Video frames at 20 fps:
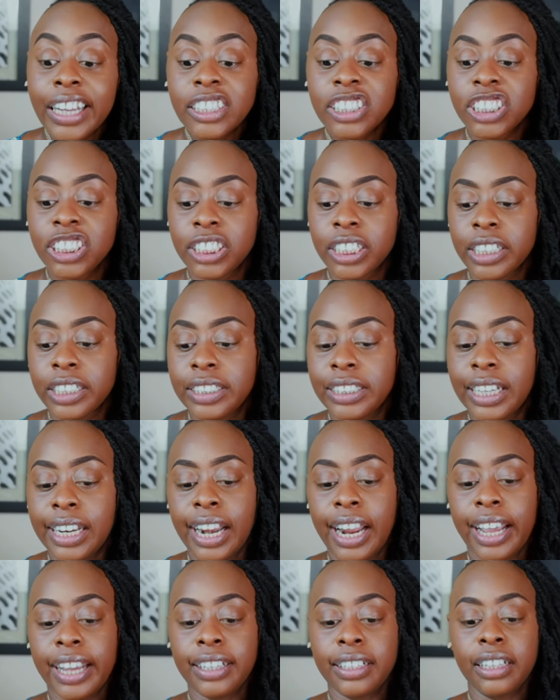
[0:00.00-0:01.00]
share
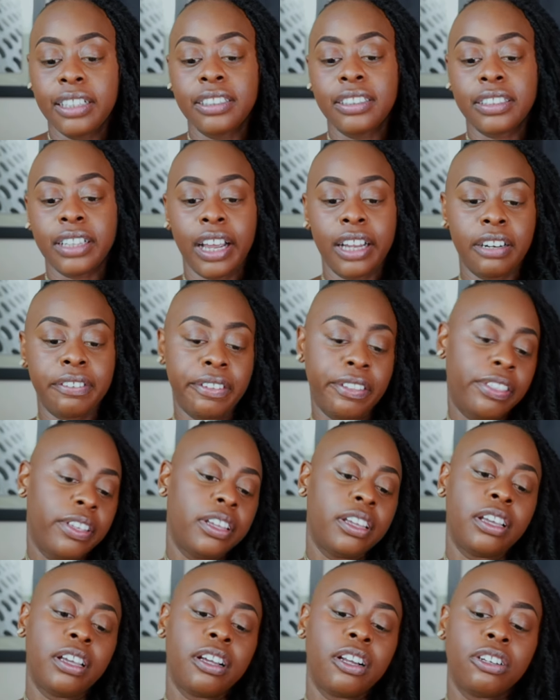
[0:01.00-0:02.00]
tonight inside of the
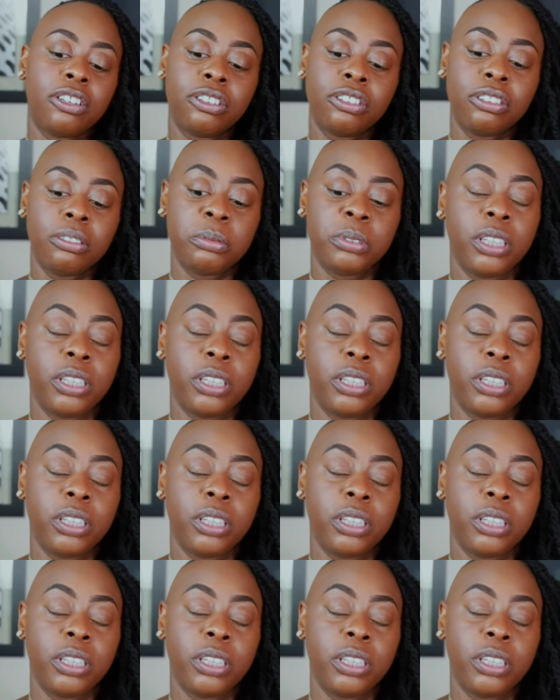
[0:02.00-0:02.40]
Thinking Color groups.